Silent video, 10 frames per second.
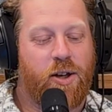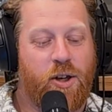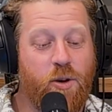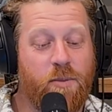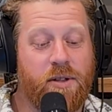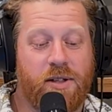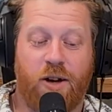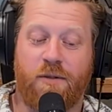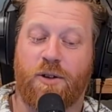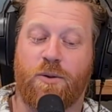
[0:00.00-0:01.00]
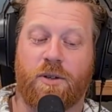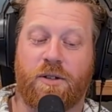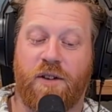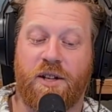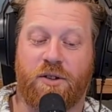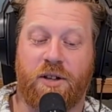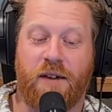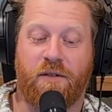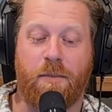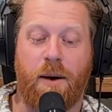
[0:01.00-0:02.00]
Humans over the course of history
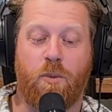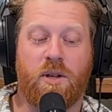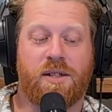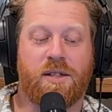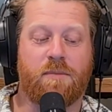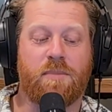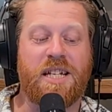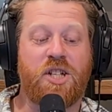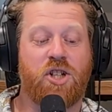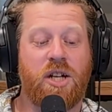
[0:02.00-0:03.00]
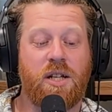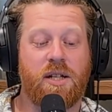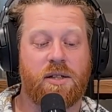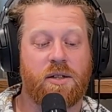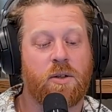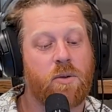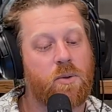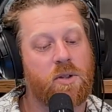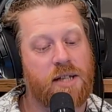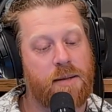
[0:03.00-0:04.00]
have come up with some ingenious,
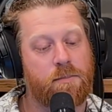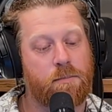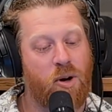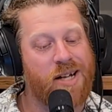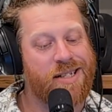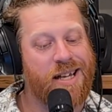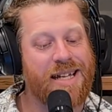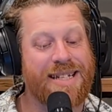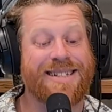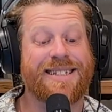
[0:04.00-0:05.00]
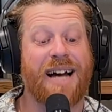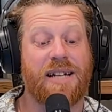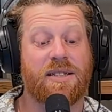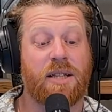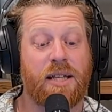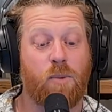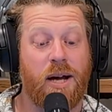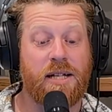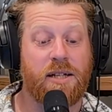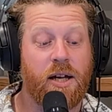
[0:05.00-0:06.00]
or some might say dastardly
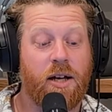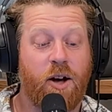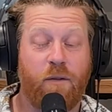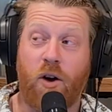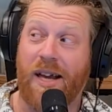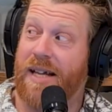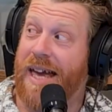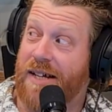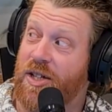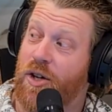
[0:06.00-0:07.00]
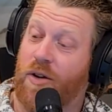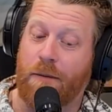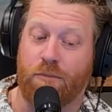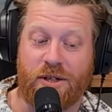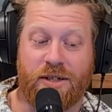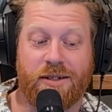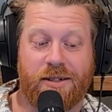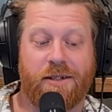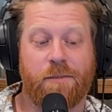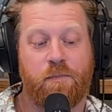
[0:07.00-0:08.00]
ways of executing
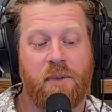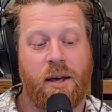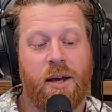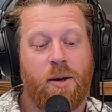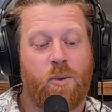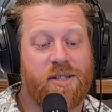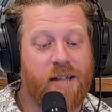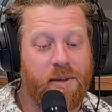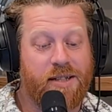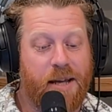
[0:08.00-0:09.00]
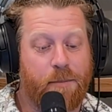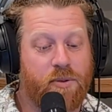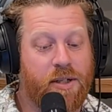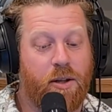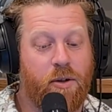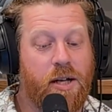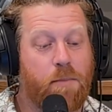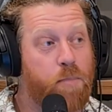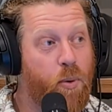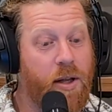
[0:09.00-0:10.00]
prisoners, with some examples
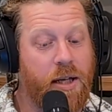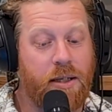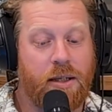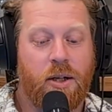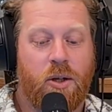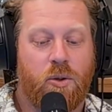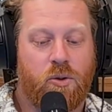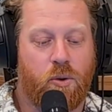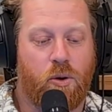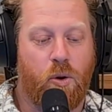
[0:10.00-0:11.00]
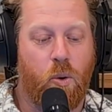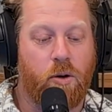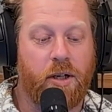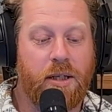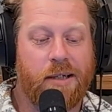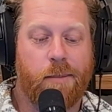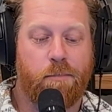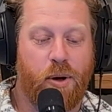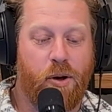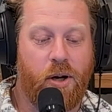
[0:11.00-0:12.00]
including boiling, draw and quartering,
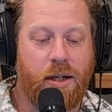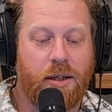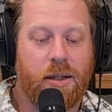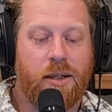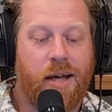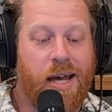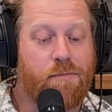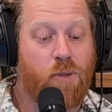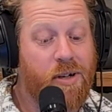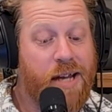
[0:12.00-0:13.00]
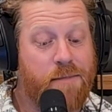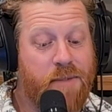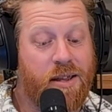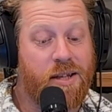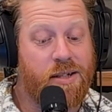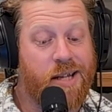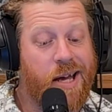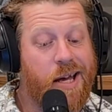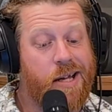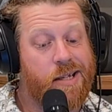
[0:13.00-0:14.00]
burning, and modern-day methods
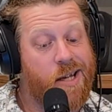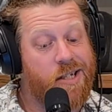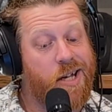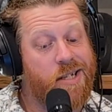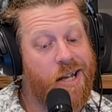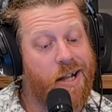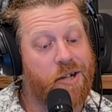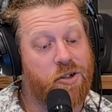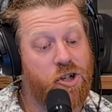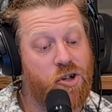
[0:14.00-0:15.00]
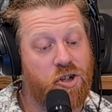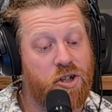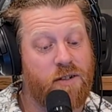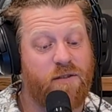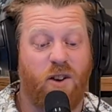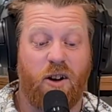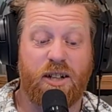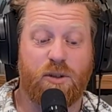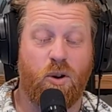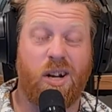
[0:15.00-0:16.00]
such as electrocution,
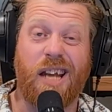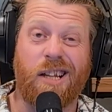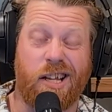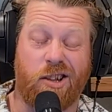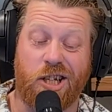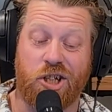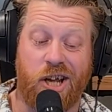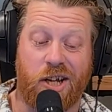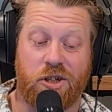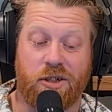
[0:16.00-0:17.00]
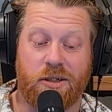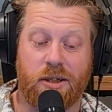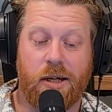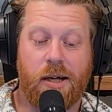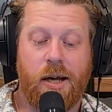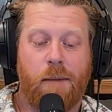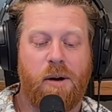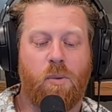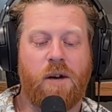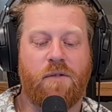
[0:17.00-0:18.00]
firing squad, and lethal injection.
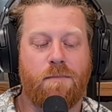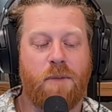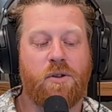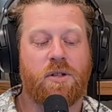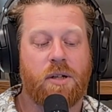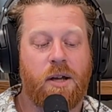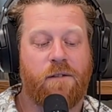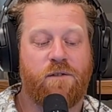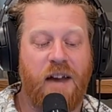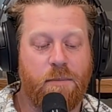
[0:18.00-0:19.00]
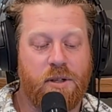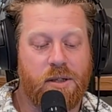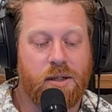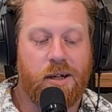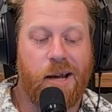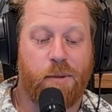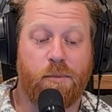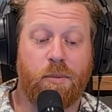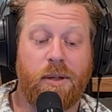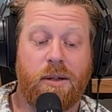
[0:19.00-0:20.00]
But one of the most famous and
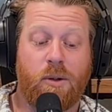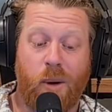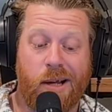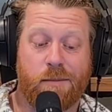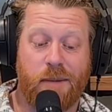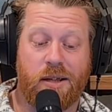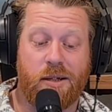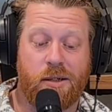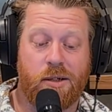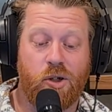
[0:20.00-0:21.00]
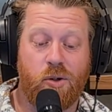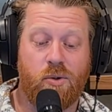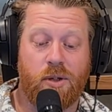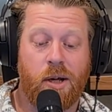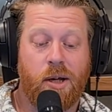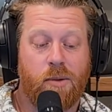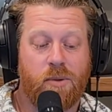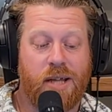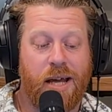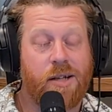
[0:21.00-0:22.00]
probably quickest methods used
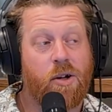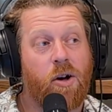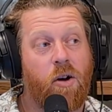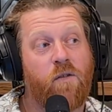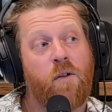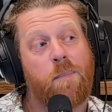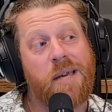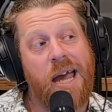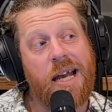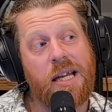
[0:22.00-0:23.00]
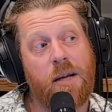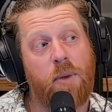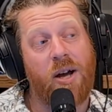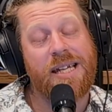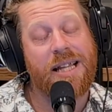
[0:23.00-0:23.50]
was that of beheading by